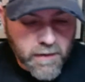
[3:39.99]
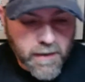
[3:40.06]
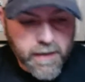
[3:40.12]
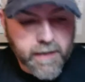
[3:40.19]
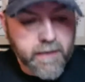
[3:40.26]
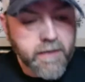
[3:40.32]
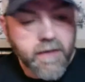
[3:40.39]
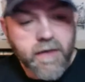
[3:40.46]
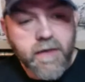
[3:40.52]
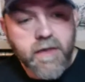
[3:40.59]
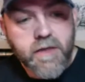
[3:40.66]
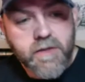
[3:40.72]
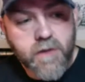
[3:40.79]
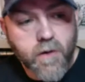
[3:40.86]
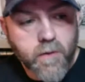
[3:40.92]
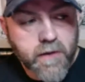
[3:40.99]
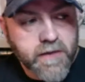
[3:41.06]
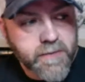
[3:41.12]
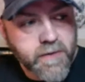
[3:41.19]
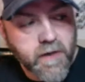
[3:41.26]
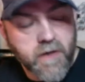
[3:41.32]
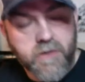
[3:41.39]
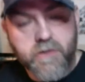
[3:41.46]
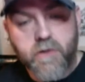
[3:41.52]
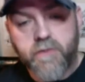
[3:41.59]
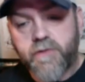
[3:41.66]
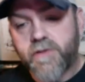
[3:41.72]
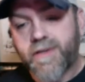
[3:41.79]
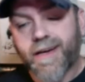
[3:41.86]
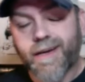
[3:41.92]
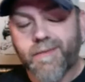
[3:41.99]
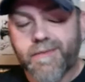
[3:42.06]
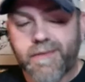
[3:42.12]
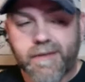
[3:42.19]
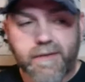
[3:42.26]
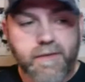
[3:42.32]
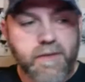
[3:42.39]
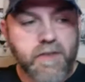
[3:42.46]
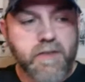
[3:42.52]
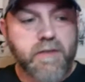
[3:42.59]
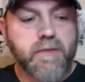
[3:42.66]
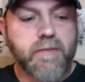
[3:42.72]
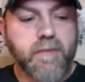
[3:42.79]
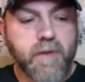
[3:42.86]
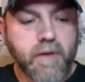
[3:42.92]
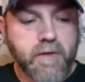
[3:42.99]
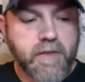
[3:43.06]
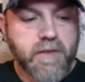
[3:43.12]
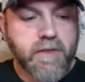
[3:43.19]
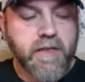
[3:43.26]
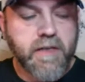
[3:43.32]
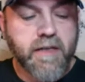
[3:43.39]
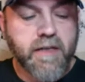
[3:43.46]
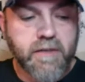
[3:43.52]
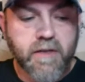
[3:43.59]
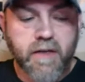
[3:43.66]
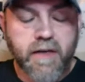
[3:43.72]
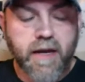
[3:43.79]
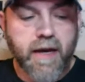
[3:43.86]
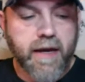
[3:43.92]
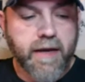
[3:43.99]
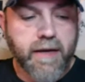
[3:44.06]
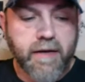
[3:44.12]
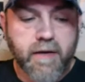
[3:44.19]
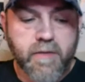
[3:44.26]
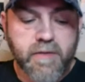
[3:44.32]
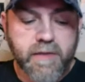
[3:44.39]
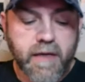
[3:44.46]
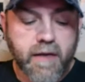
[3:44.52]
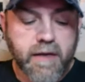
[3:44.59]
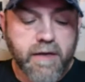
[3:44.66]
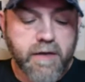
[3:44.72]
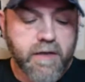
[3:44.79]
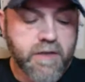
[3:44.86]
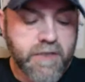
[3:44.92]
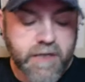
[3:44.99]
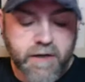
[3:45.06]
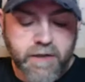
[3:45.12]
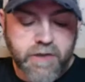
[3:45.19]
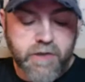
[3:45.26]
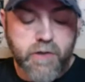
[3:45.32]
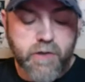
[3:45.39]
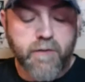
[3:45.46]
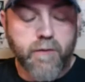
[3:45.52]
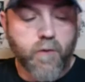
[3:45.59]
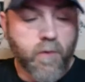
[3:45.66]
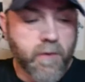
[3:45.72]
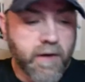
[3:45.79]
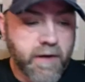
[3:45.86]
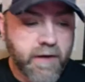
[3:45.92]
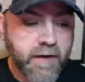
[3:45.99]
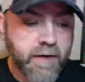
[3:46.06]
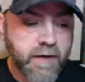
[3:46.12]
Uh, so he's been on our show a few times and just, you know, just connected. He's a good guy. Comes down, he did a charity show for me.